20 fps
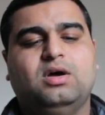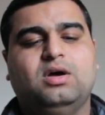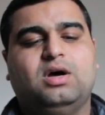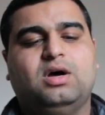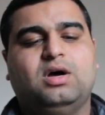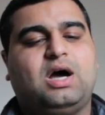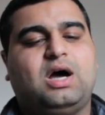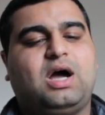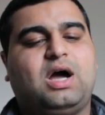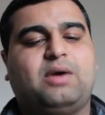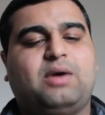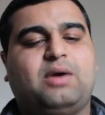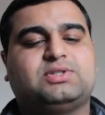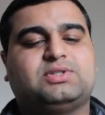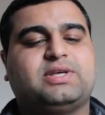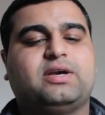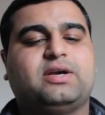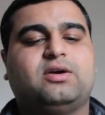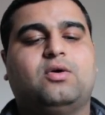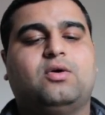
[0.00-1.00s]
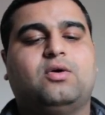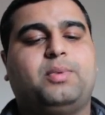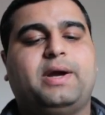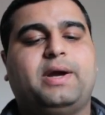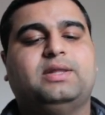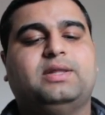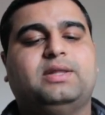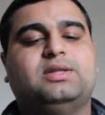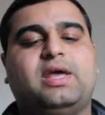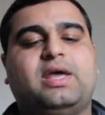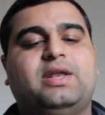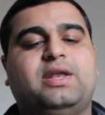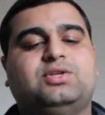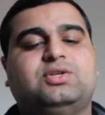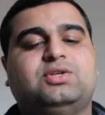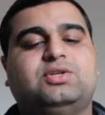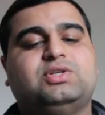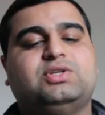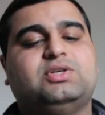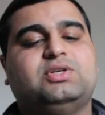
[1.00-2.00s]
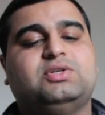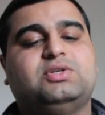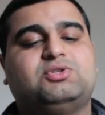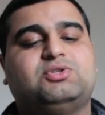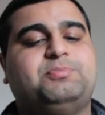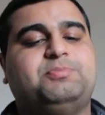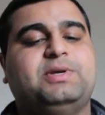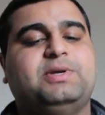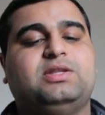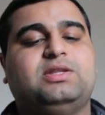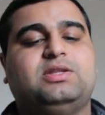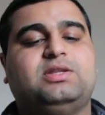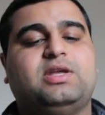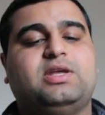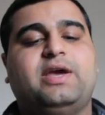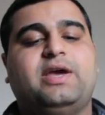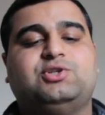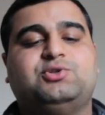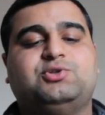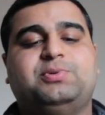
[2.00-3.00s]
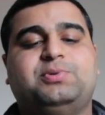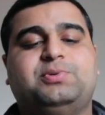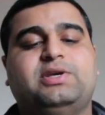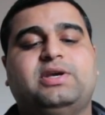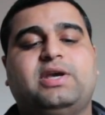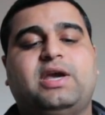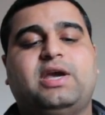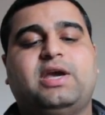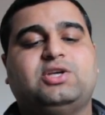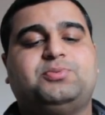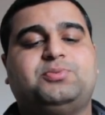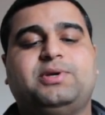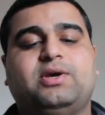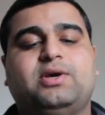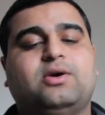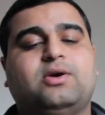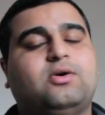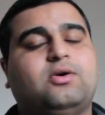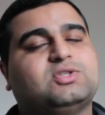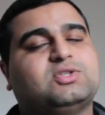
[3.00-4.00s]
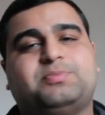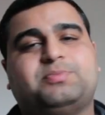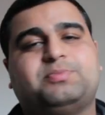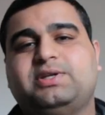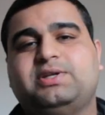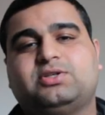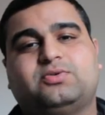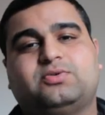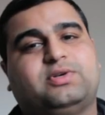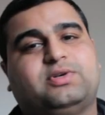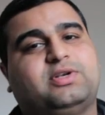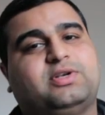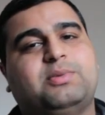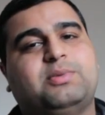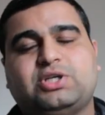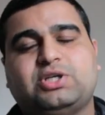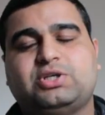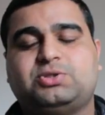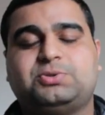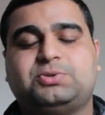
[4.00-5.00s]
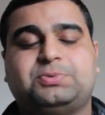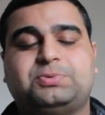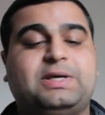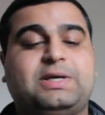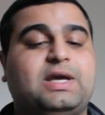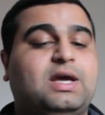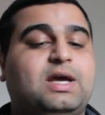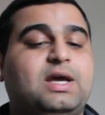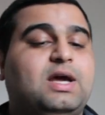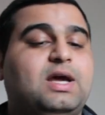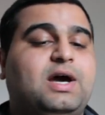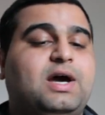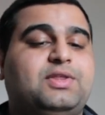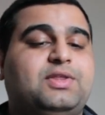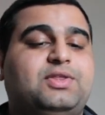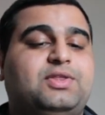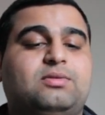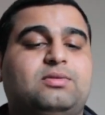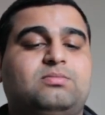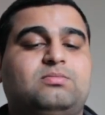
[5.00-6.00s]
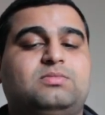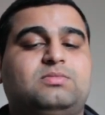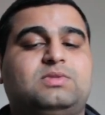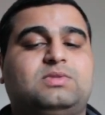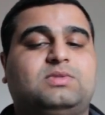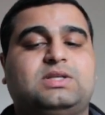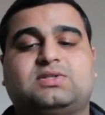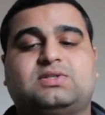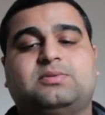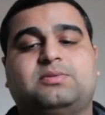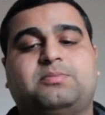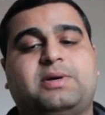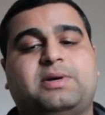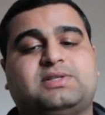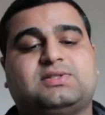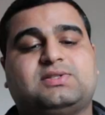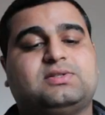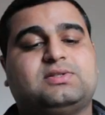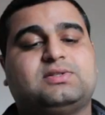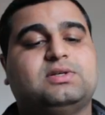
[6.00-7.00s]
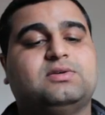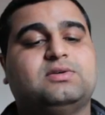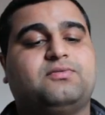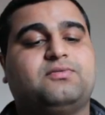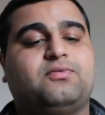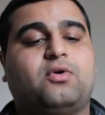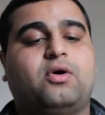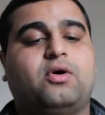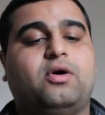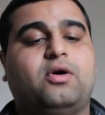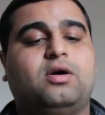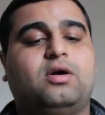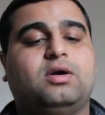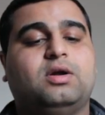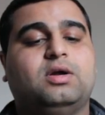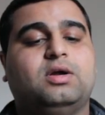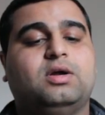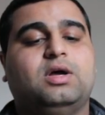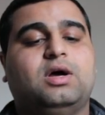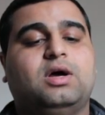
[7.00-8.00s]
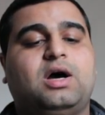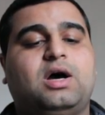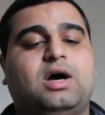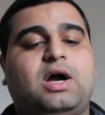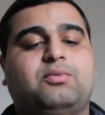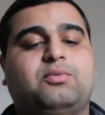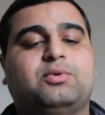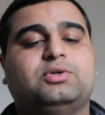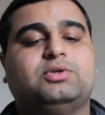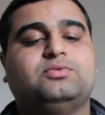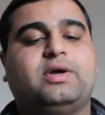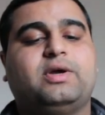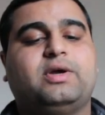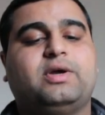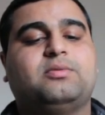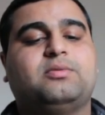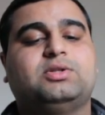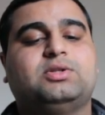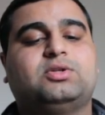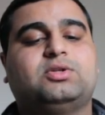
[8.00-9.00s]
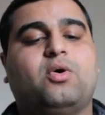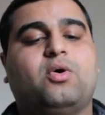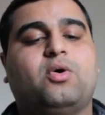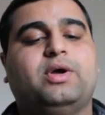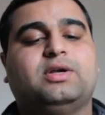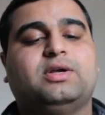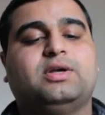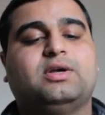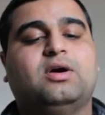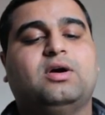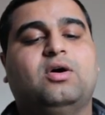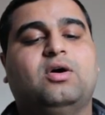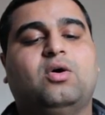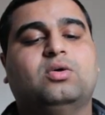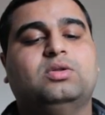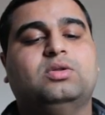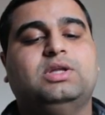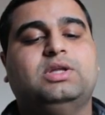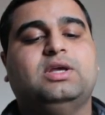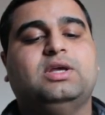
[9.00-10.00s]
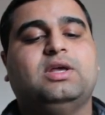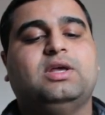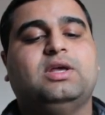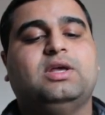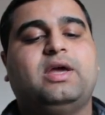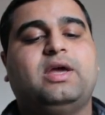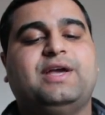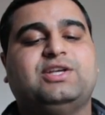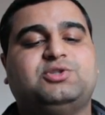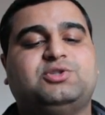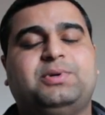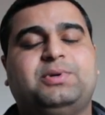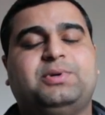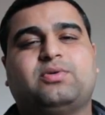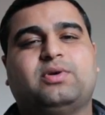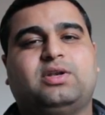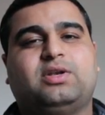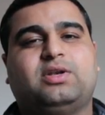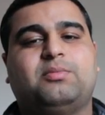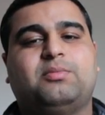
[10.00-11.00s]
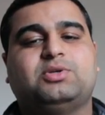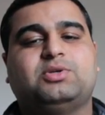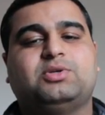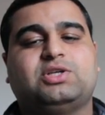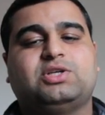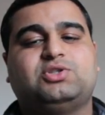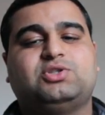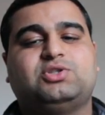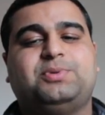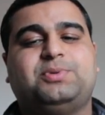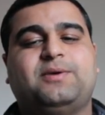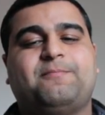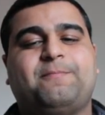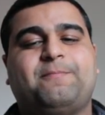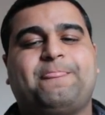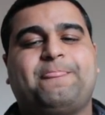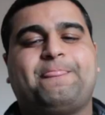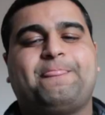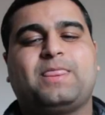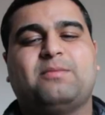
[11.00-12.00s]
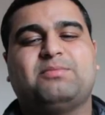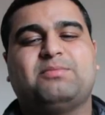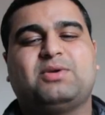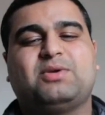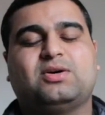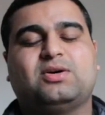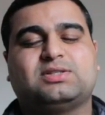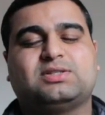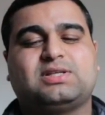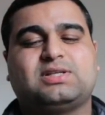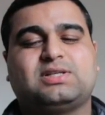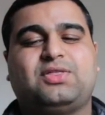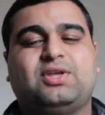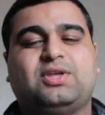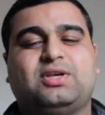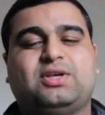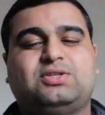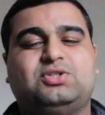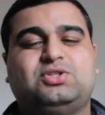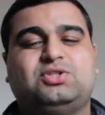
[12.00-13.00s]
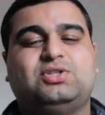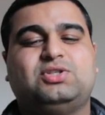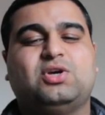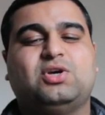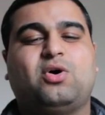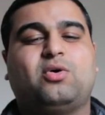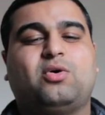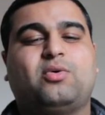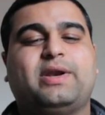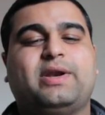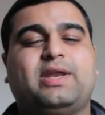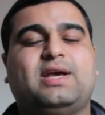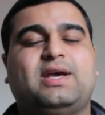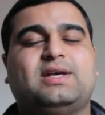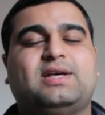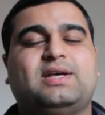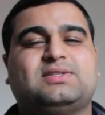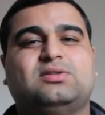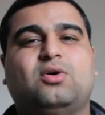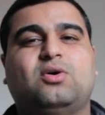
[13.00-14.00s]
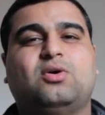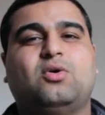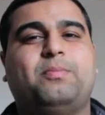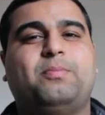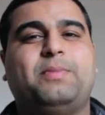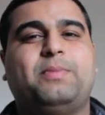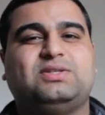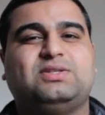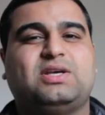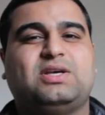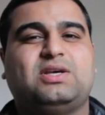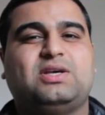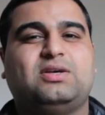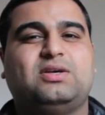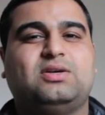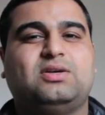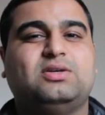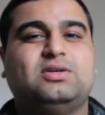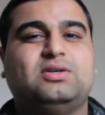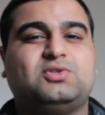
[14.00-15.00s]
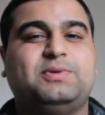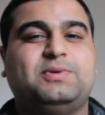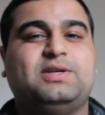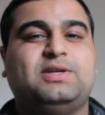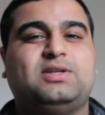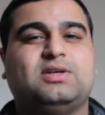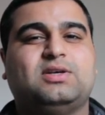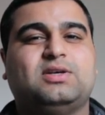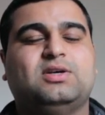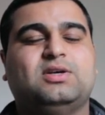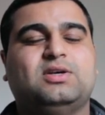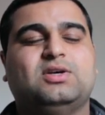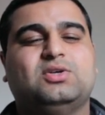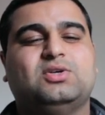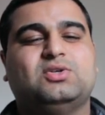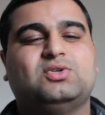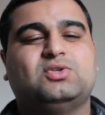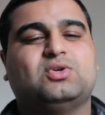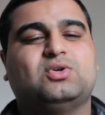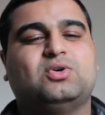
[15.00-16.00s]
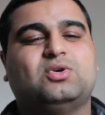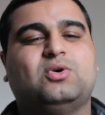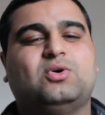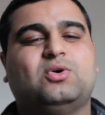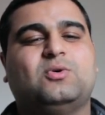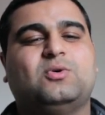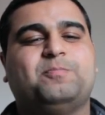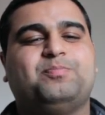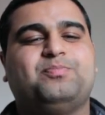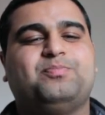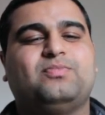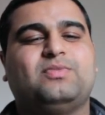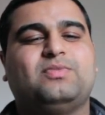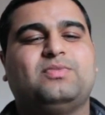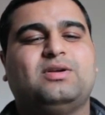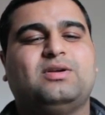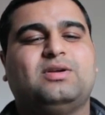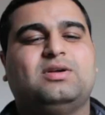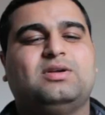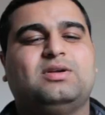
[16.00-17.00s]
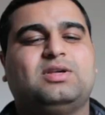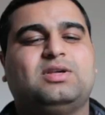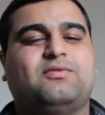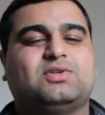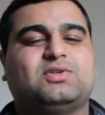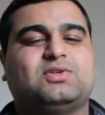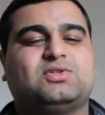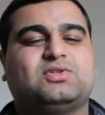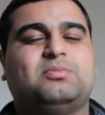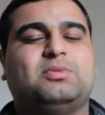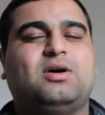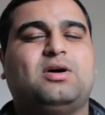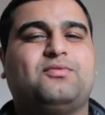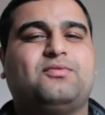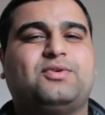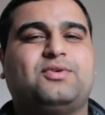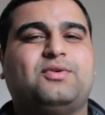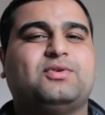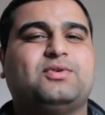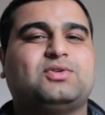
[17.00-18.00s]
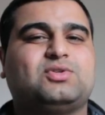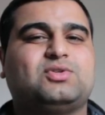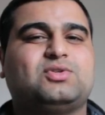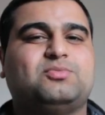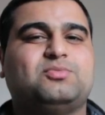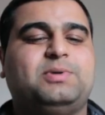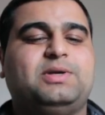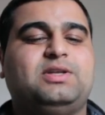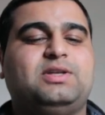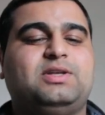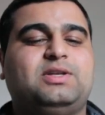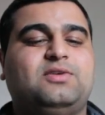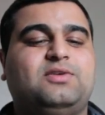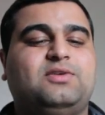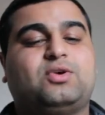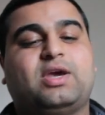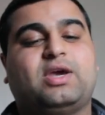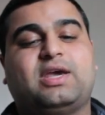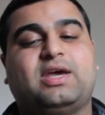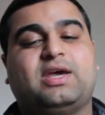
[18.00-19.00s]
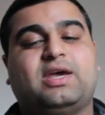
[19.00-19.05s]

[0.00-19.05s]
I would say go Violent Energy, Speed, HP, or Speed, Crit Damage, HP. I think that's the best for her. I wouldn't recommend going only HP, Crit Damage, HP, because I think she already has low basic speed. So give her some love, give her some speed. If you can get